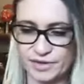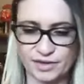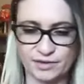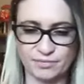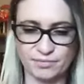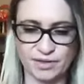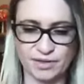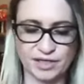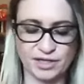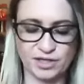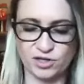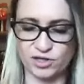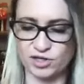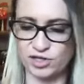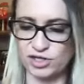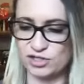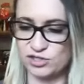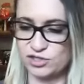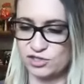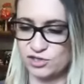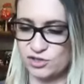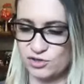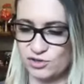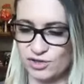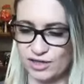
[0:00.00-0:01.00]
But you don't need
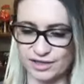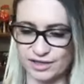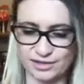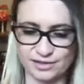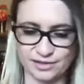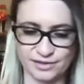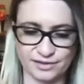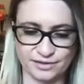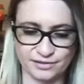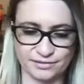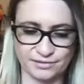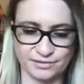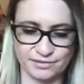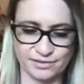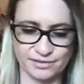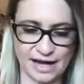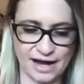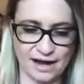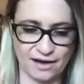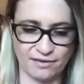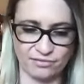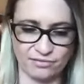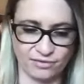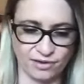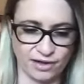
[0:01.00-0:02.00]
to know like their
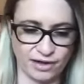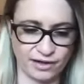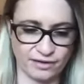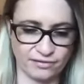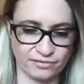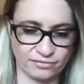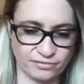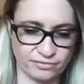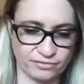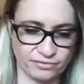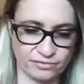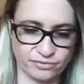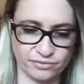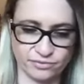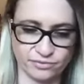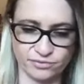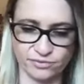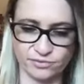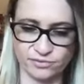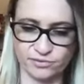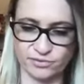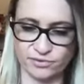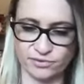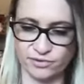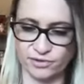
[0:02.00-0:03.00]
half-life
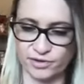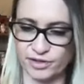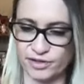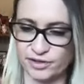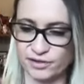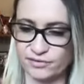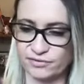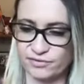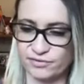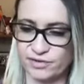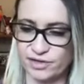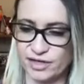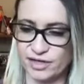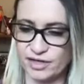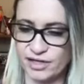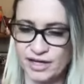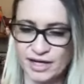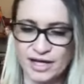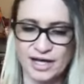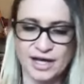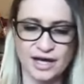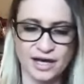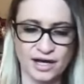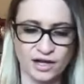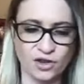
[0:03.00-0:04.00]
or any of that.
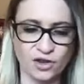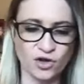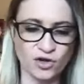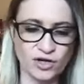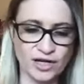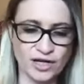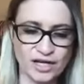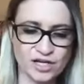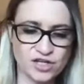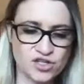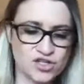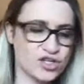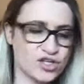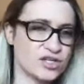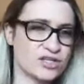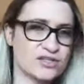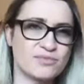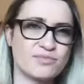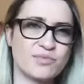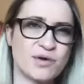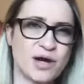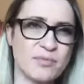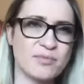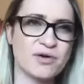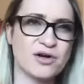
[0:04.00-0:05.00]
Locations,
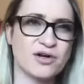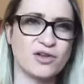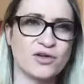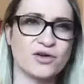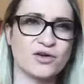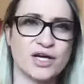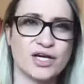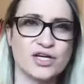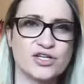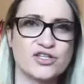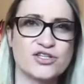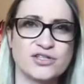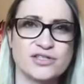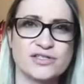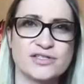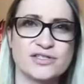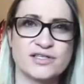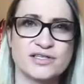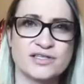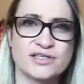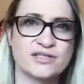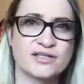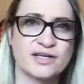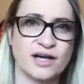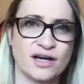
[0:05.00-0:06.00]
primary locations
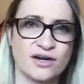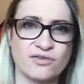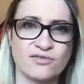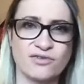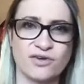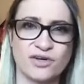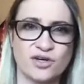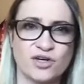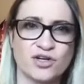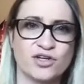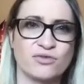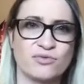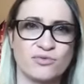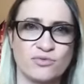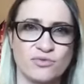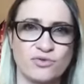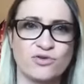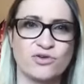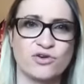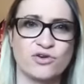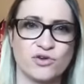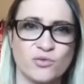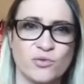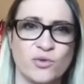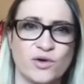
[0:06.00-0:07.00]
is kind of a
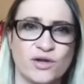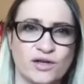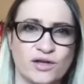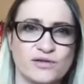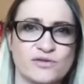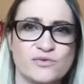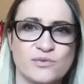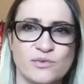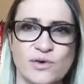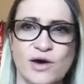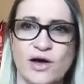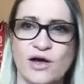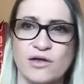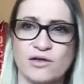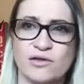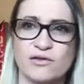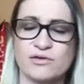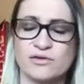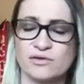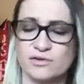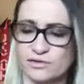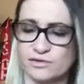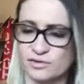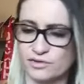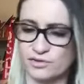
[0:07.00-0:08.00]
good one as well,
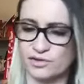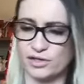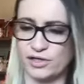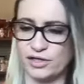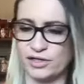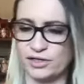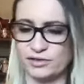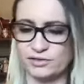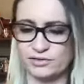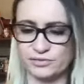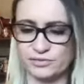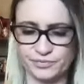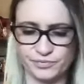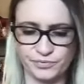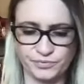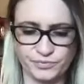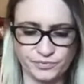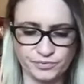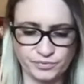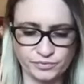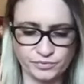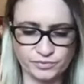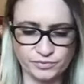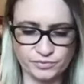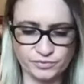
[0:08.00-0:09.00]
okay?
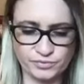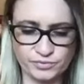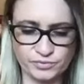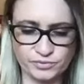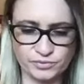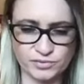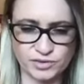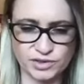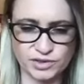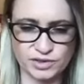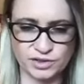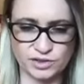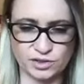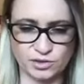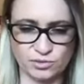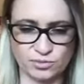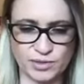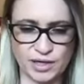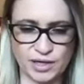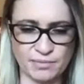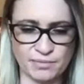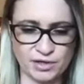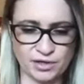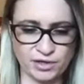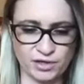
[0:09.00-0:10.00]
So
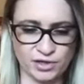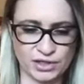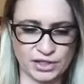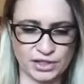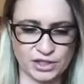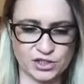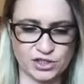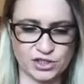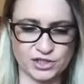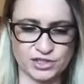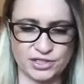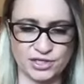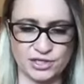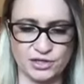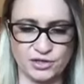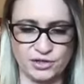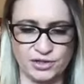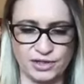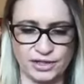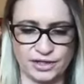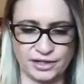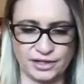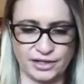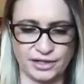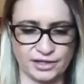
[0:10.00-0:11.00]
primary locations and
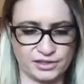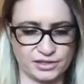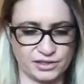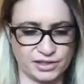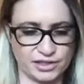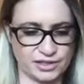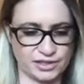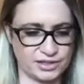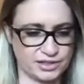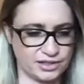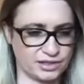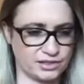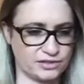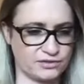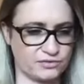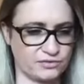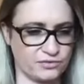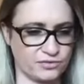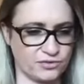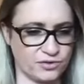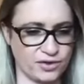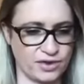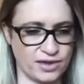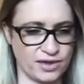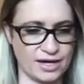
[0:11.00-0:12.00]
unique characteristics
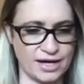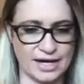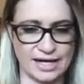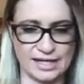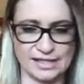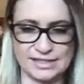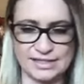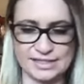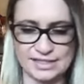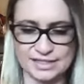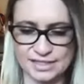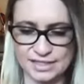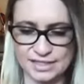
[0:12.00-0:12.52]
for that.